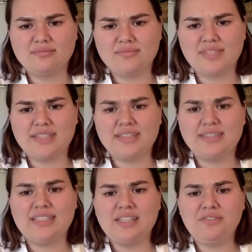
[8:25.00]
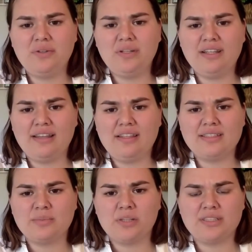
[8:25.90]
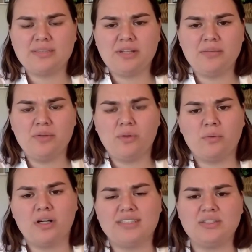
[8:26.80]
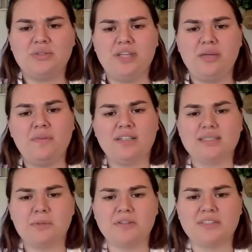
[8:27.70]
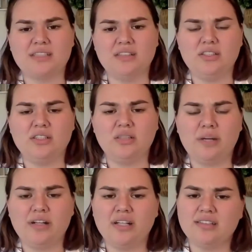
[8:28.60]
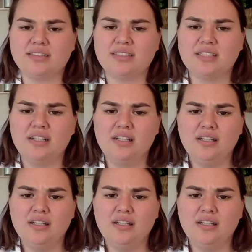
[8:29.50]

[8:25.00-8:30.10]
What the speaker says: And see if you can let these words become your words as you keep this person in your awareness.